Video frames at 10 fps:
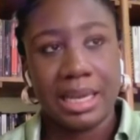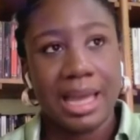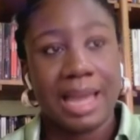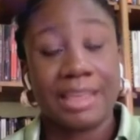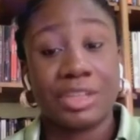
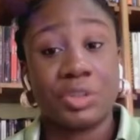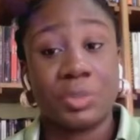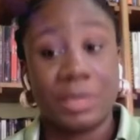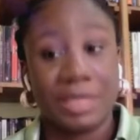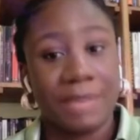And there should be
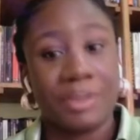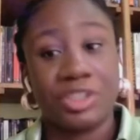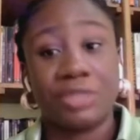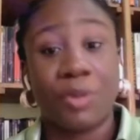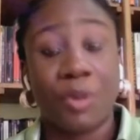damages
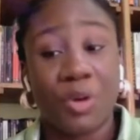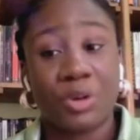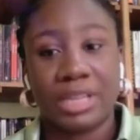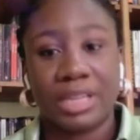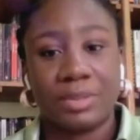for all
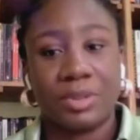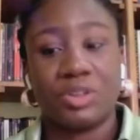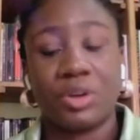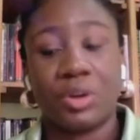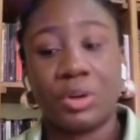that, because
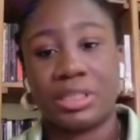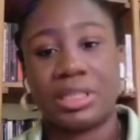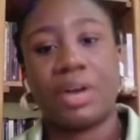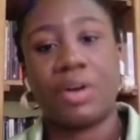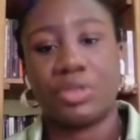all these are
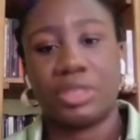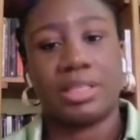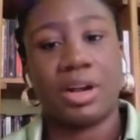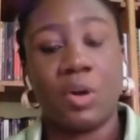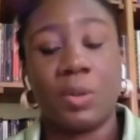costs that
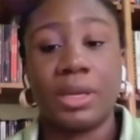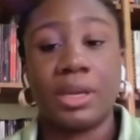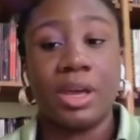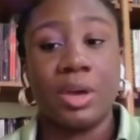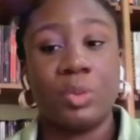are coming
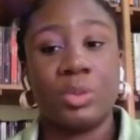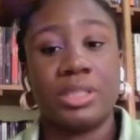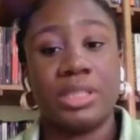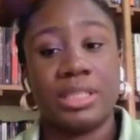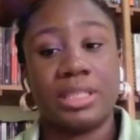
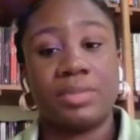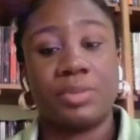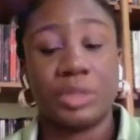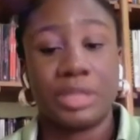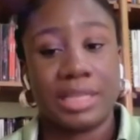with this
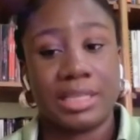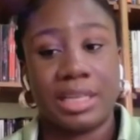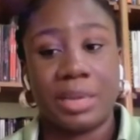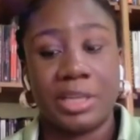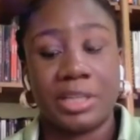fuel scarcity
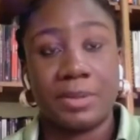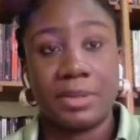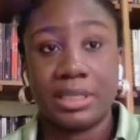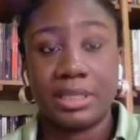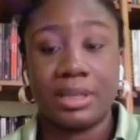that we're
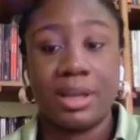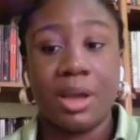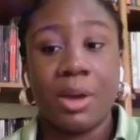experiencing.